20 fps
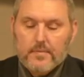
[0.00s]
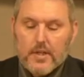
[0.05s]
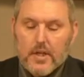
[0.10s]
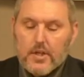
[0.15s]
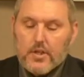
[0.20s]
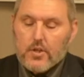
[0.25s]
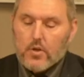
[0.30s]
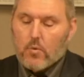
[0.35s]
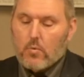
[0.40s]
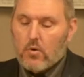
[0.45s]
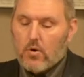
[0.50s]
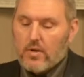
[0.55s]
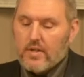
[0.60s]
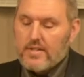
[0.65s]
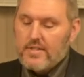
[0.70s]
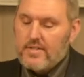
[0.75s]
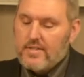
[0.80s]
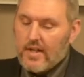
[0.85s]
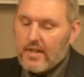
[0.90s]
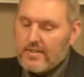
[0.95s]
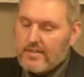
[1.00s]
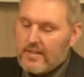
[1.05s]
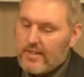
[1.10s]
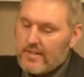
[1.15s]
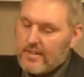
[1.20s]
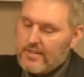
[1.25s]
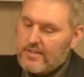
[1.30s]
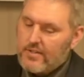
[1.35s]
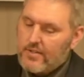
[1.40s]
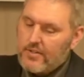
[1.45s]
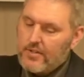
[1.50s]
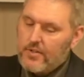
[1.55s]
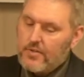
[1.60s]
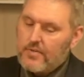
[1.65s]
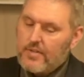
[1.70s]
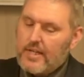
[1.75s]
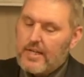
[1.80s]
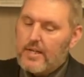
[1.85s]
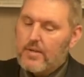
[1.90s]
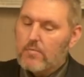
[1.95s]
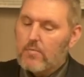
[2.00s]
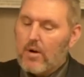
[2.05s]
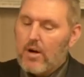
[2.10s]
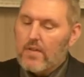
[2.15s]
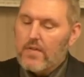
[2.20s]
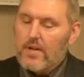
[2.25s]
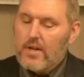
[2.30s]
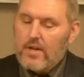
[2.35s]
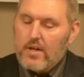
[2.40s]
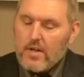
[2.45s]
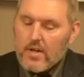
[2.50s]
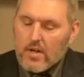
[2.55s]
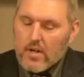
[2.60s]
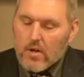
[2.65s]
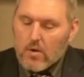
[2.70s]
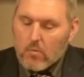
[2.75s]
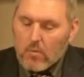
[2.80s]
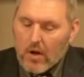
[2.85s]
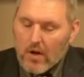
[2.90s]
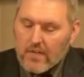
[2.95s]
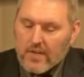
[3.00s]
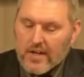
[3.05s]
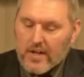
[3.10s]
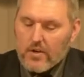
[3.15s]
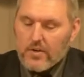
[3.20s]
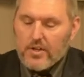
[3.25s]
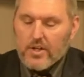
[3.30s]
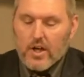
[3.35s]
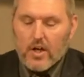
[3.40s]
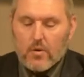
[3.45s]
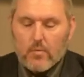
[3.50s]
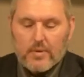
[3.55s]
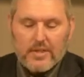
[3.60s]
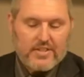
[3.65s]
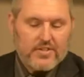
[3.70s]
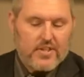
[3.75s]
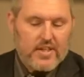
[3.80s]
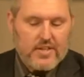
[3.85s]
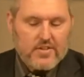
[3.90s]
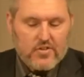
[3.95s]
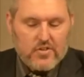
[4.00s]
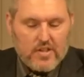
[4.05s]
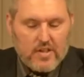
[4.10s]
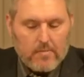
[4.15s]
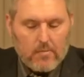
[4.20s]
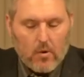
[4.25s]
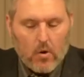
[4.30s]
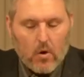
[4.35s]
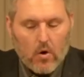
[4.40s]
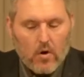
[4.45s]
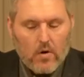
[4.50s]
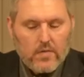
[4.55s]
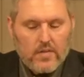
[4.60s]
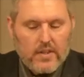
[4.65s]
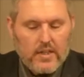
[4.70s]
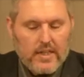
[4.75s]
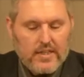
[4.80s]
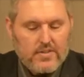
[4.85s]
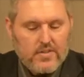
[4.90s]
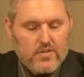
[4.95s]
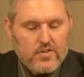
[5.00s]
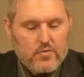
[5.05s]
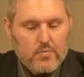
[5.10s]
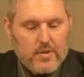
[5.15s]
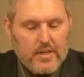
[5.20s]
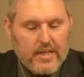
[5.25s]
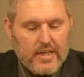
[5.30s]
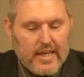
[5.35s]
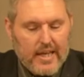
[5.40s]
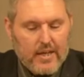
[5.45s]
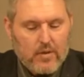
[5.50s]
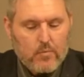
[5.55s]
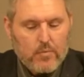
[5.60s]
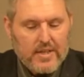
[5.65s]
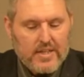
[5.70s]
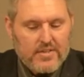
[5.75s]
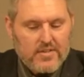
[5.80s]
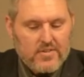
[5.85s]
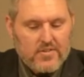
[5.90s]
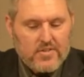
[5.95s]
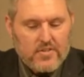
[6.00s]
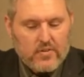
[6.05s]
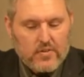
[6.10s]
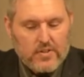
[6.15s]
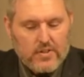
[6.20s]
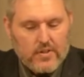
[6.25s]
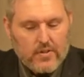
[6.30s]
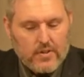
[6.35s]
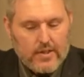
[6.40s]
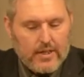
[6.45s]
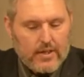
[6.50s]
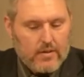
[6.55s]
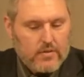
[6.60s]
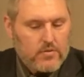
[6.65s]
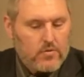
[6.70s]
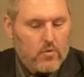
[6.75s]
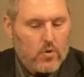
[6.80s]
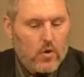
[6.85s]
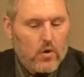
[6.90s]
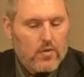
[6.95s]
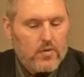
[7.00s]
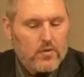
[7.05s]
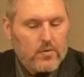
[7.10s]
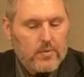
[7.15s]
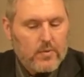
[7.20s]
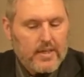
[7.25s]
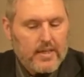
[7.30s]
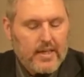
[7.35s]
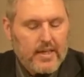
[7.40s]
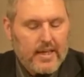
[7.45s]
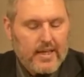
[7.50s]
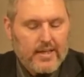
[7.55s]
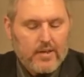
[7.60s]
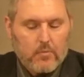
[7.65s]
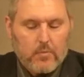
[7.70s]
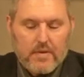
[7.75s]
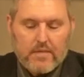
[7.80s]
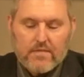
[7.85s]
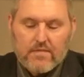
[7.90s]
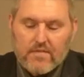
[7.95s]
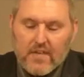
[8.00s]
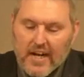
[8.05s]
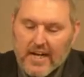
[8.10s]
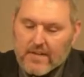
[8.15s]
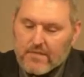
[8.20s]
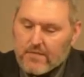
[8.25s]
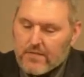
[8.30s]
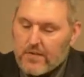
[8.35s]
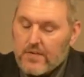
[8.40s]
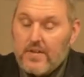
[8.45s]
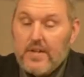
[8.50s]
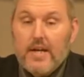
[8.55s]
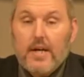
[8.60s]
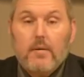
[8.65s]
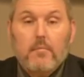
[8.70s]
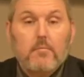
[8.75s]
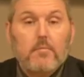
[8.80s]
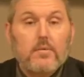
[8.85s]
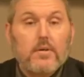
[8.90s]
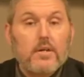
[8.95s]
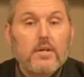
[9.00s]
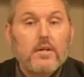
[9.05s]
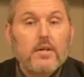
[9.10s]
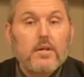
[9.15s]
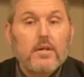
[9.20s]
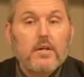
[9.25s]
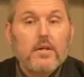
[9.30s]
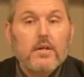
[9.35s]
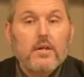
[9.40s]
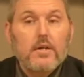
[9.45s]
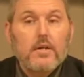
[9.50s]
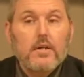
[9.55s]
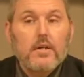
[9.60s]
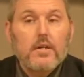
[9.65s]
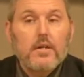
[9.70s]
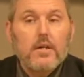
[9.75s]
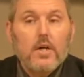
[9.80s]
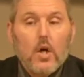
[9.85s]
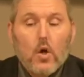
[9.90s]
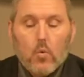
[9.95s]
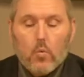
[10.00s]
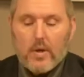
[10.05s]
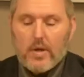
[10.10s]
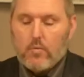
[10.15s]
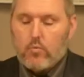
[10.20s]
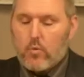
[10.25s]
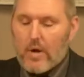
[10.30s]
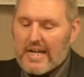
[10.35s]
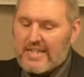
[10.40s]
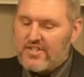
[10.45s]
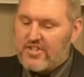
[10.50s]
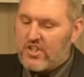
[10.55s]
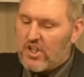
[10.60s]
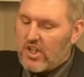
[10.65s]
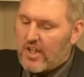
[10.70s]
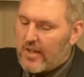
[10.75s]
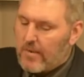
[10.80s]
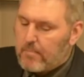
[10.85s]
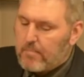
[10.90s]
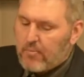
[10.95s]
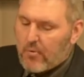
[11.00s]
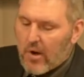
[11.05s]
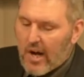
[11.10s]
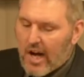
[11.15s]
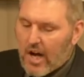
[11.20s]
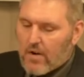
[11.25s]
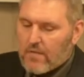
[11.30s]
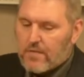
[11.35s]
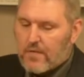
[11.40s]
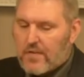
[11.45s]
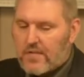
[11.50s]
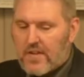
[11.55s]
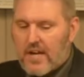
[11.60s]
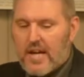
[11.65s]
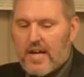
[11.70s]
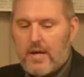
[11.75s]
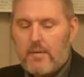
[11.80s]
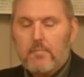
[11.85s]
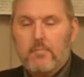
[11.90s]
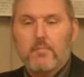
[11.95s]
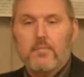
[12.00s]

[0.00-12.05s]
Your work is not done until you're dead. While they are while they are young, we teach them all the lessons we can. We instill in their character all that we can, and we fight for them. We wrestle in prayer for them.